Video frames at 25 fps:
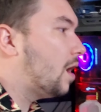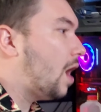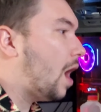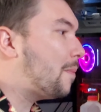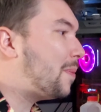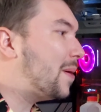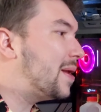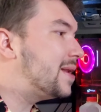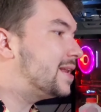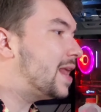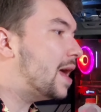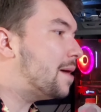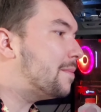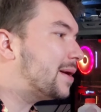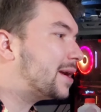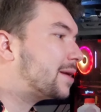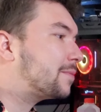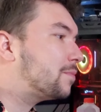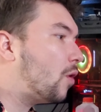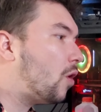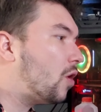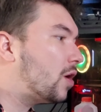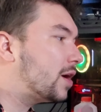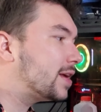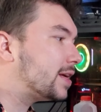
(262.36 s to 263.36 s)
A pandemic,
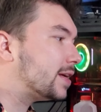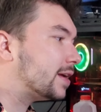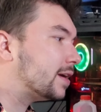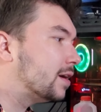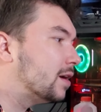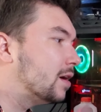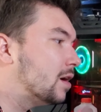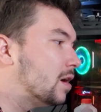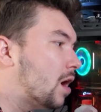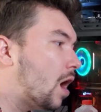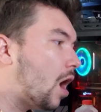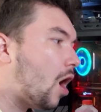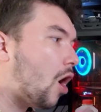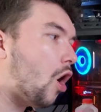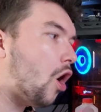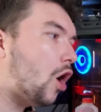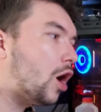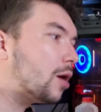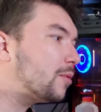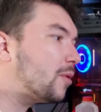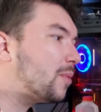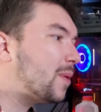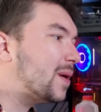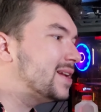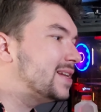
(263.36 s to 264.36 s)
Morty! A
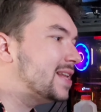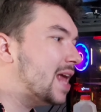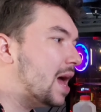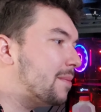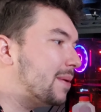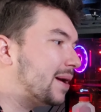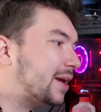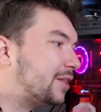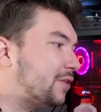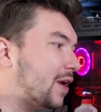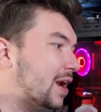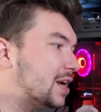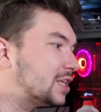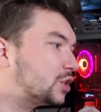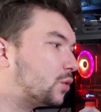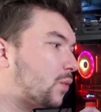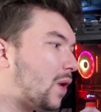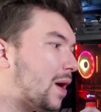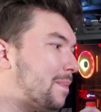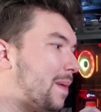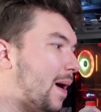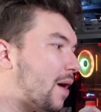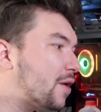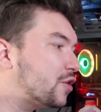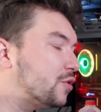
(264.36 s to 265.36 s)
horrible pandemic threatens to
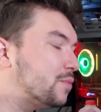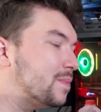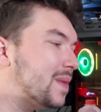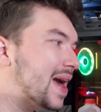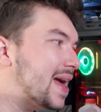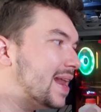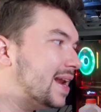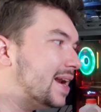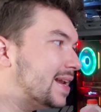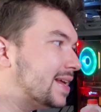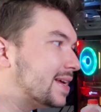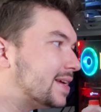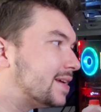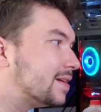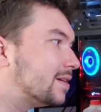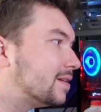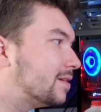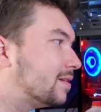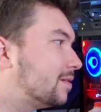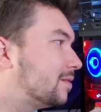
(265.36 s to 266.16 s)
wipe out humanity!